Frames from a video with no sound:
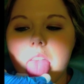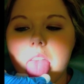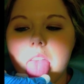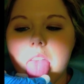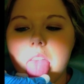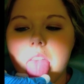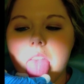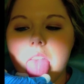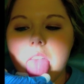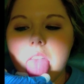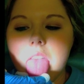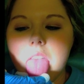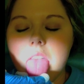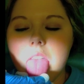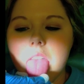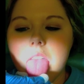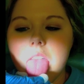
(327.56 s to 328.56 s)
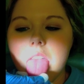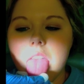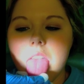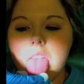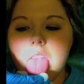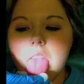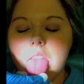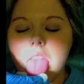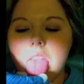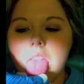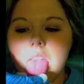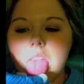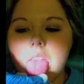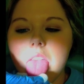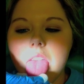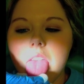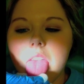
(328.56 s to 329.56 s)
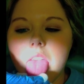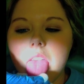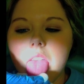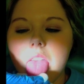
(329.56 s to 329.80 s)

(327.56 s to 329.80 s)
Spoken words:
(silence)